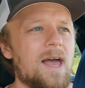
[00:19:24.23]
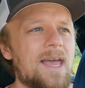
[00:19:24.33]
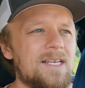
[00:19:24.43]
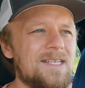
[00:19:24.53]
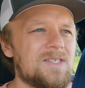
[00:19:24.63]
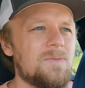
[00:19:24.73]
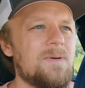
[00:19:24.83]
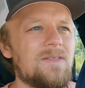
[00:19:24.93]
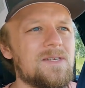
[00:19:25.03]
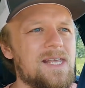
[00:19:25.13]
I
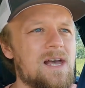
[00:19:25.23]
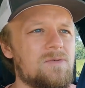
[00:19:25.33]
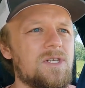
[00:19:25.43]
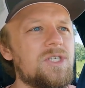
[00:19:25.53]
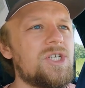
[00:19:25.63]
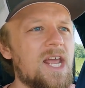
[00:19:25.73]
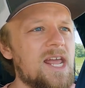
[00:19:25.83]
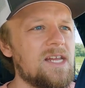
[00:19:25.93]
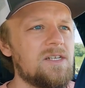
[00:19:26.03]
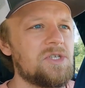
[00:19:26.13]
anticipate the sound to
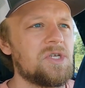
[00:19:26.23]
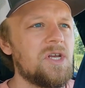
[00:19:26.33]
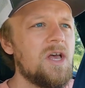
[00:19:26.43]
change,